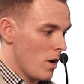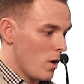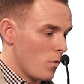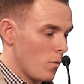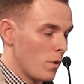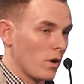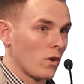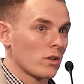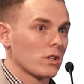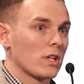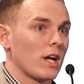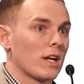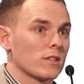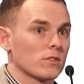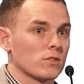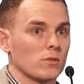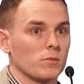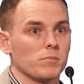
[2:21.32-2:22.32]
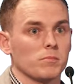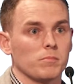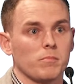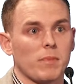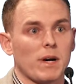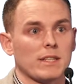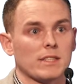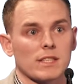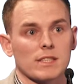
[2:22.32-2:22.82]
We looked at some
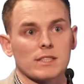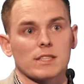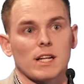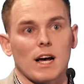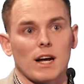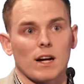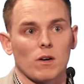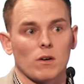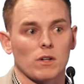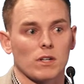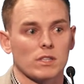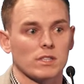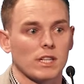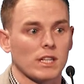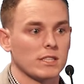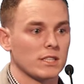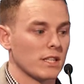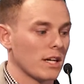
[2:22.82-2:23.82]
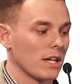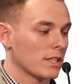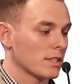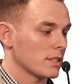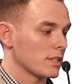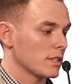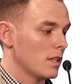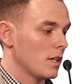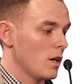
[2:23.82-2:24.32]
basic static localization
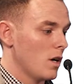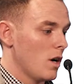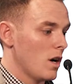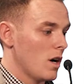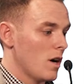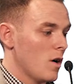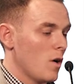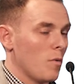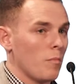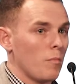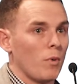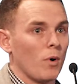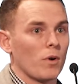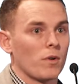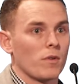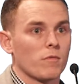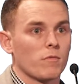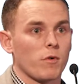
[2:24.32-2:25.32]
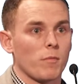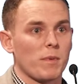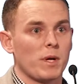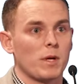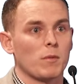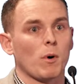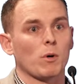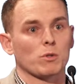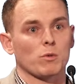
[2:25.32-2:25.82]
tests, but for me
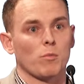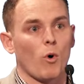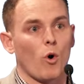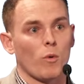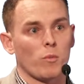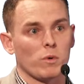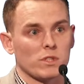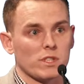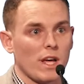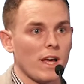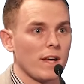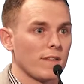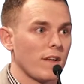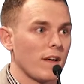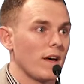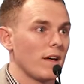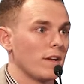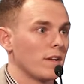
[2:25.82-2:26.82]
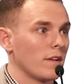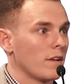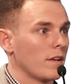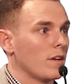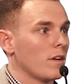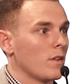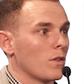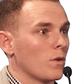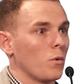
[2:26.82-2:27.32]
the most important one is the end-to-end,
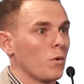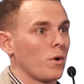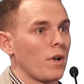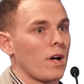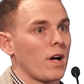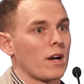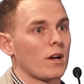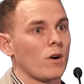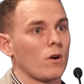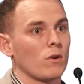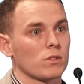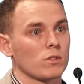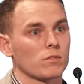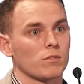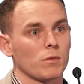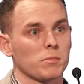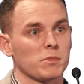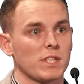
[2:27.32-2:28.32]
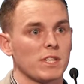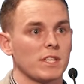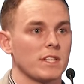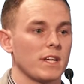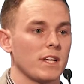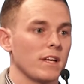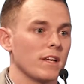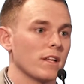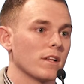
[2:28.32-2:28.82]
the one that goes from
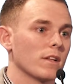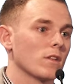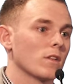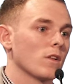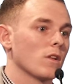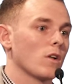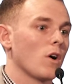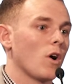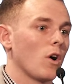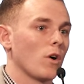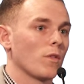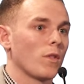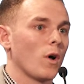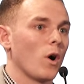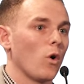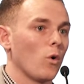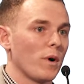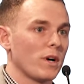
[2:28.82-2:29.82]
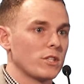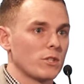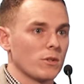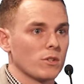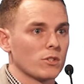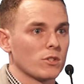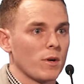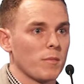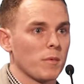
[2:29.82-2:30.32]
CT the whole way through
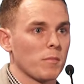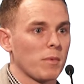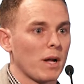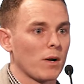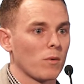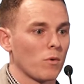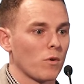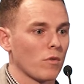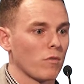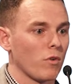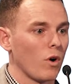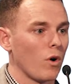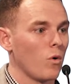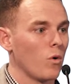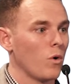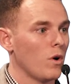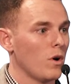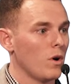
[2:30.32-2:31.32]
the treatment plan and workflow,